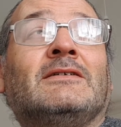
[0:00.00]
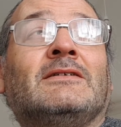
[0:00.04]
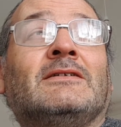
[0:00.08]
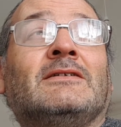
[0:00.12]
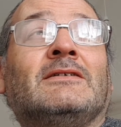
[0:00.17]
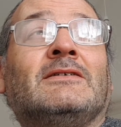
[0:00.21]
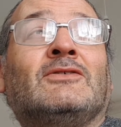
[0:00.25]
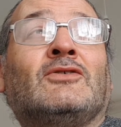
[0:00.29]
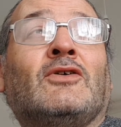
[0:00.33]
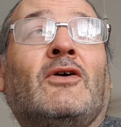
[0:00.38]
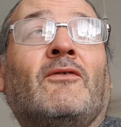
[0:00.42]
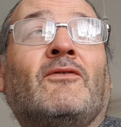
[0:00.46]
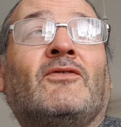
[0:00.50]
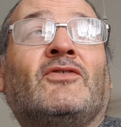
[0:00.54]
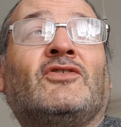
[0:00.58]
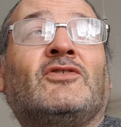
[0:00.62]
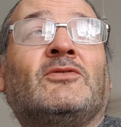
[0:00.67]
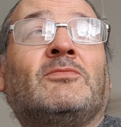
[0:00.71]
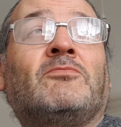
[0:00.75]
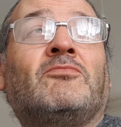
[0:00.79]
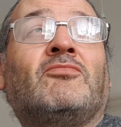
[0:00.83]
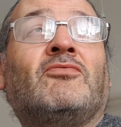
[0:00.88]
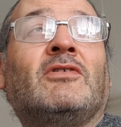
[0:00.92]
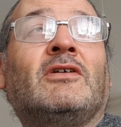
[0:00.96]
sort of
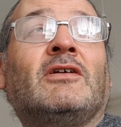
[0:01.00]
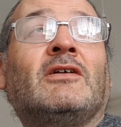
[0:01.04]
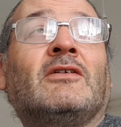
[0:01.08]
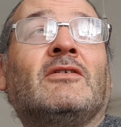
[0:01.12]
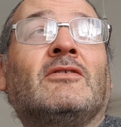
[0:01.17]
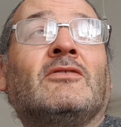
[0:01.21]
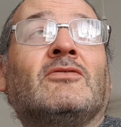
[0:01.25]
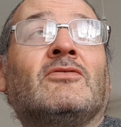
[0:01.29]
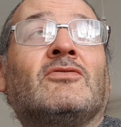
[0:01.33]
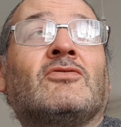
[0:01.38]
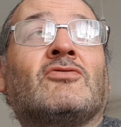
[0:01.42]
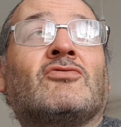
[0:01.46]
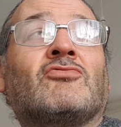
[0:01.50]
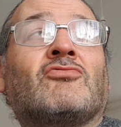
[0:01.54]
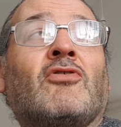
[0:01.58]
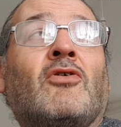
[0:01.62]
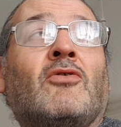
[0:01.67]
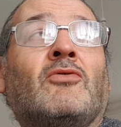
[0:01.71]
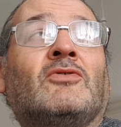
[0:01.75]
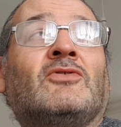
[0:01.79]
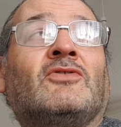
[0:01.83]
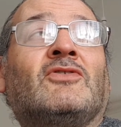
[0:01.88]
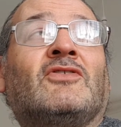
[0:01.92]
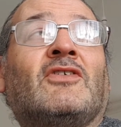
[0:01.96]
spring
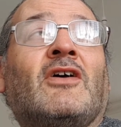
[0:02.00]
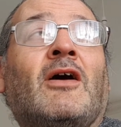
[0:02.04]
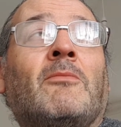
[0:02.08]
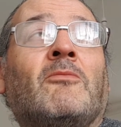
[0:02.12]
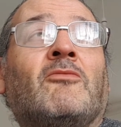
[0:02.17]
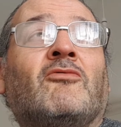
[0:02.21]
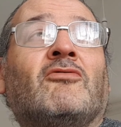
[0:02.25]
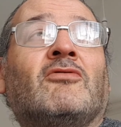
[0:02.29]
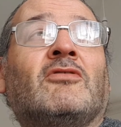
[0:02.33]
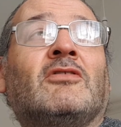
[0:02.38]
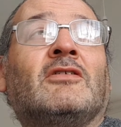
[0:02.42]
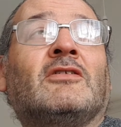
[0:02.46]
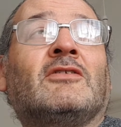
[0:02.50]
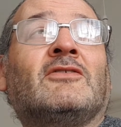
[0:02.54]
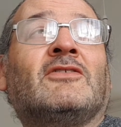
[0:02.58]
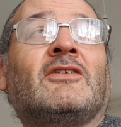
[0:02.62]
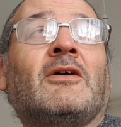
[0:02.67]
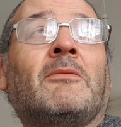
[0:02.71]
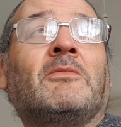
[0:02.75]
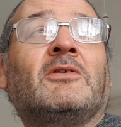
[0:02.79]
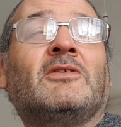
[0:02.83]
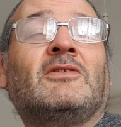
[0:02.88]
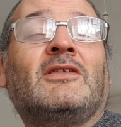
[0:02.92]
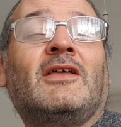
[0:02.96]
stroke
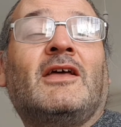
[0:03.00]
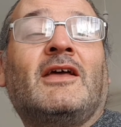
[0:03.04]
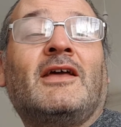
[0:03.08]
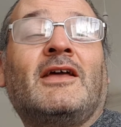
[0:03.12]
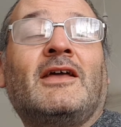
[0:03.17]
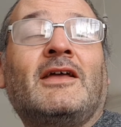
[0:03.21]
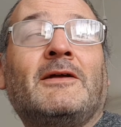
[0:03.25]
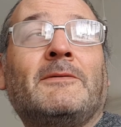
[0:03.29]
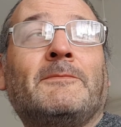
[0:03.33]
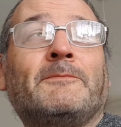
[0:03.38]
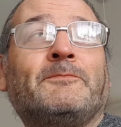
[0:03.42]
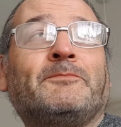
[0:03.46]
summer day.